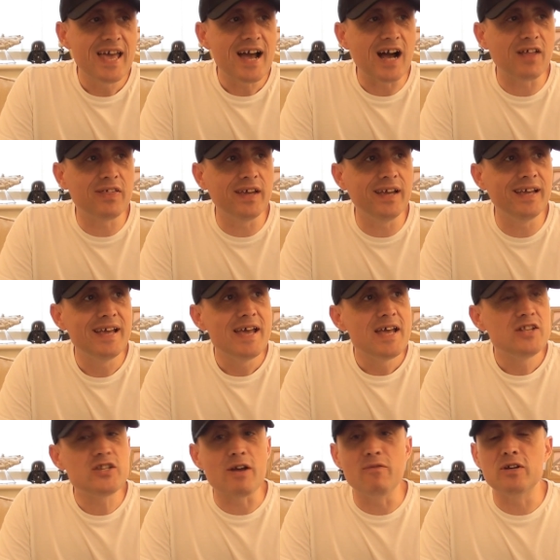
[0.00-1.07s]
I think,
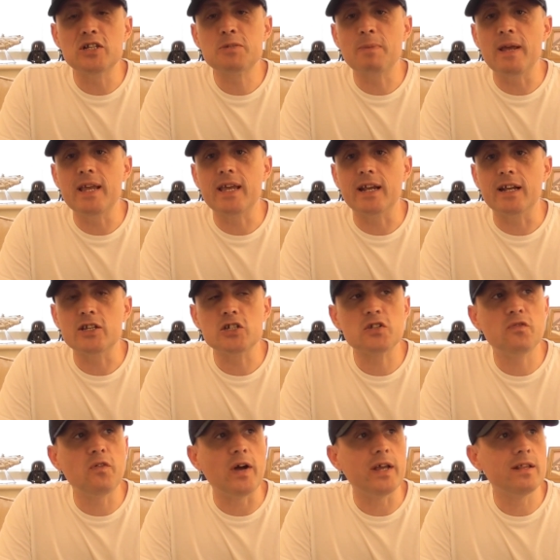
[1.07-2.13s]
generally speaking, I just
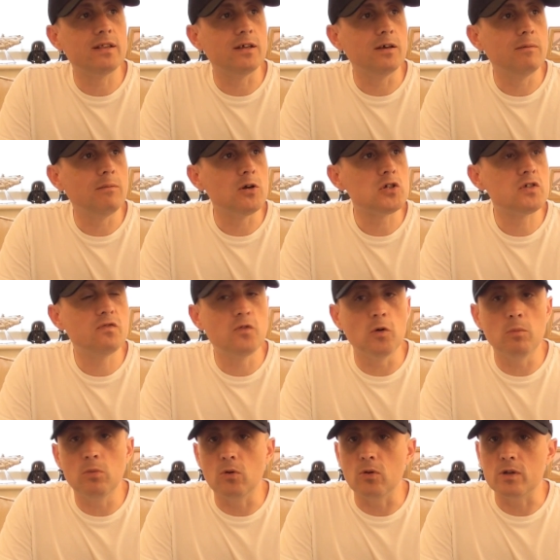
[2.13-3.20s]
find that most
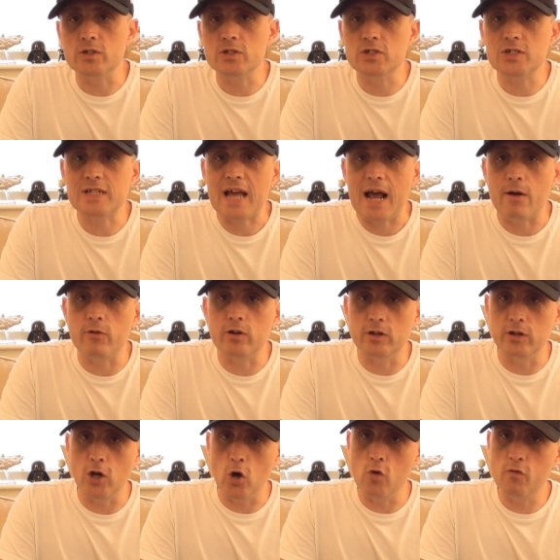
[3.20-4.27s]
footballers are just
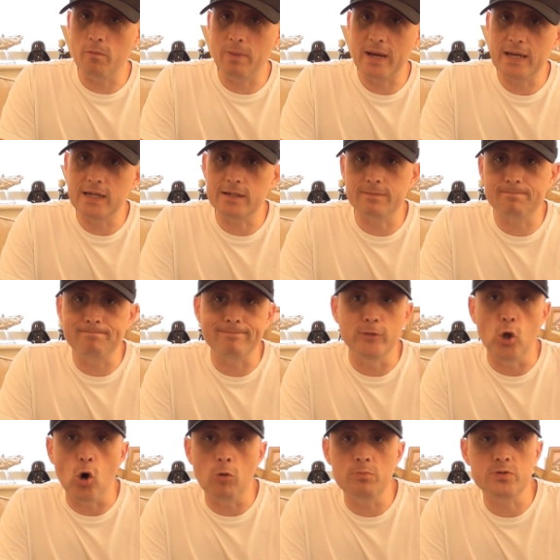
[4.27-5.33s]
arrogant, overpaid
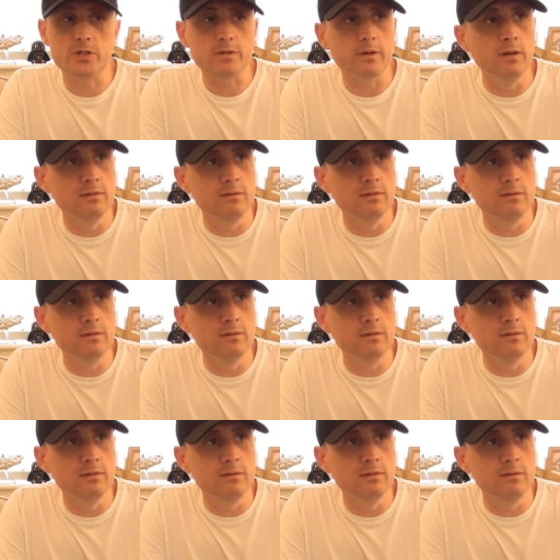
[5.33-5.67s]
knobs.